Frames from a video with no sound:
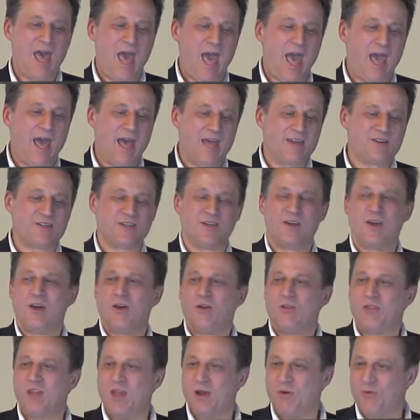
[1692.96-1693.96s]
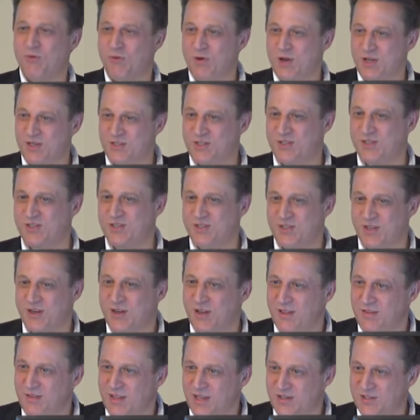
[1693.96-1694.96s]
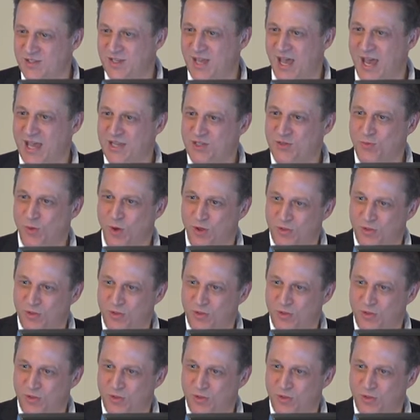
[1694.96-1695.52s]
at their risks. And in this case,